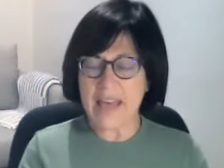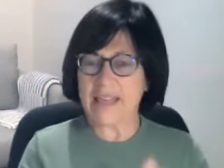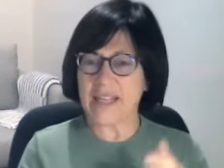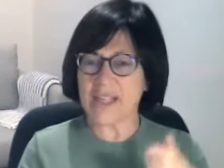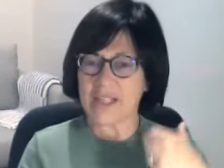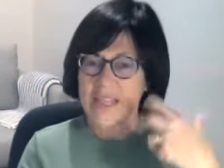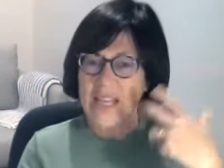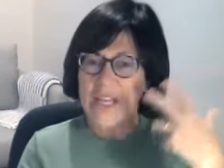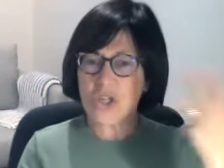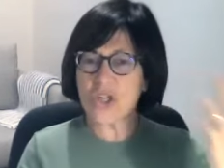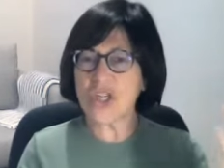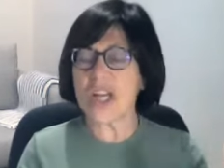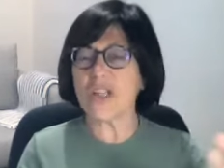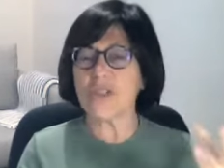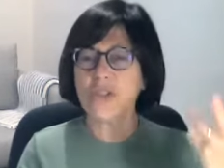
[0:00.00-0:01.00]
this
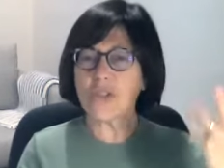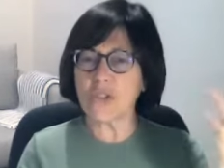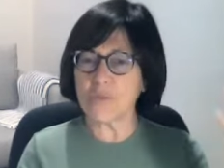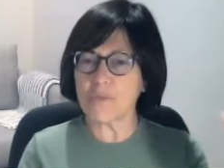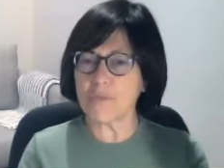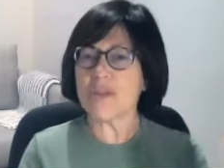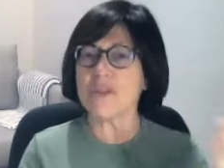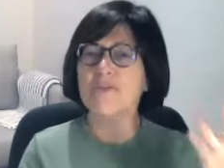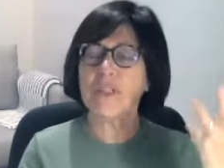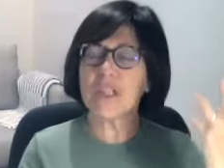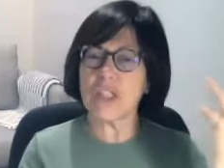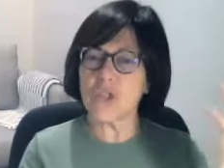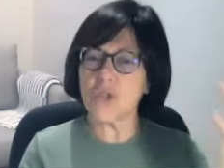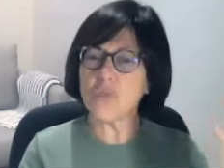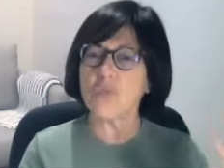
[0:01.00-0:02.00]
sheltered,
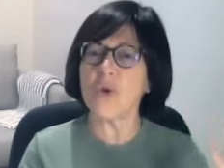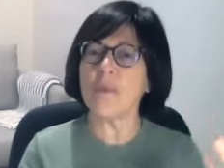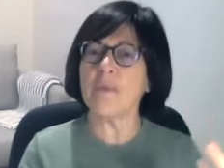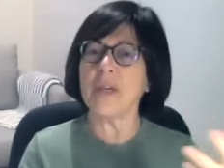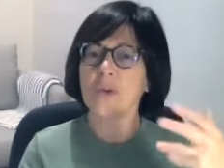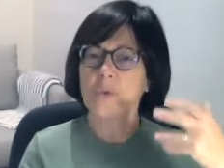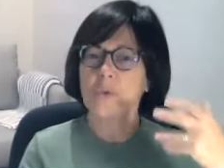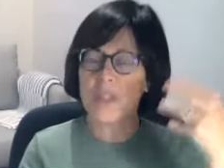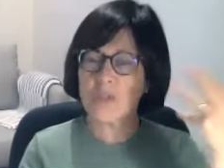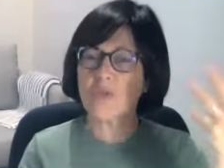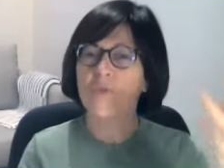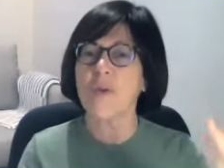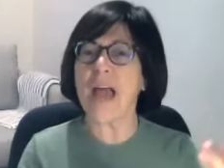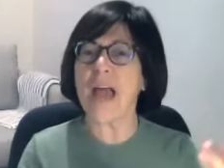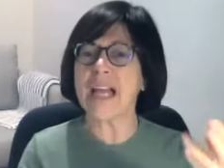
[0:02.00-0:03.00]
privileged woman who was
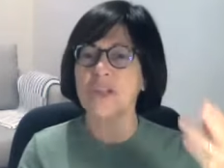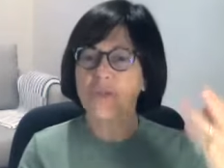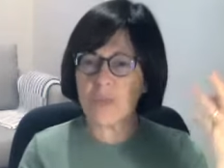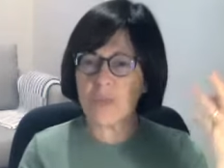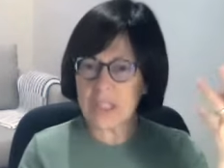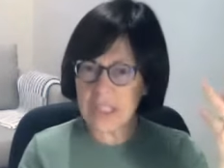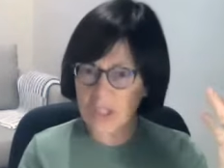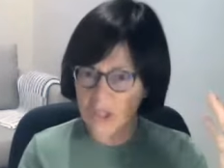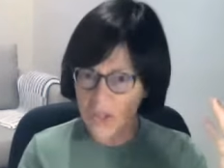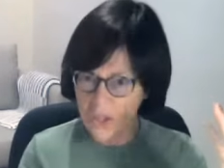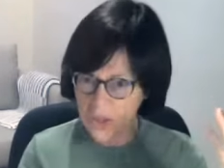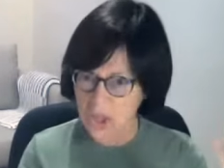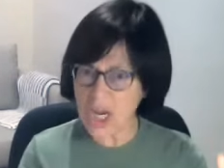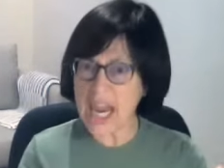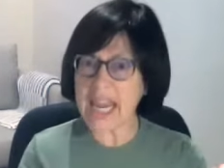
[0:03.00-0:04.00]
gradually
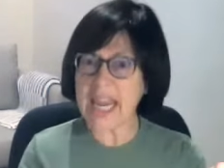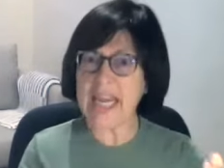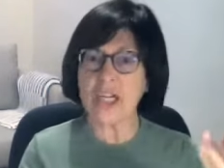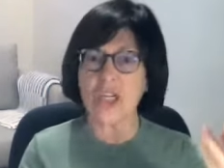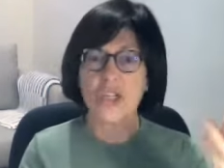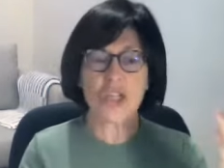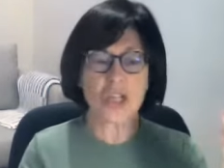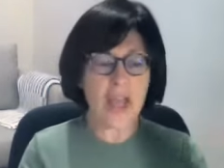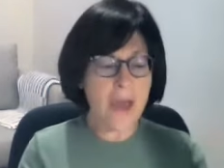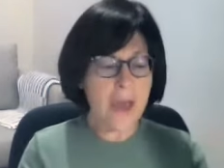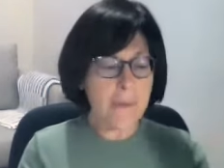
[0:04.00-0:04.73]
changed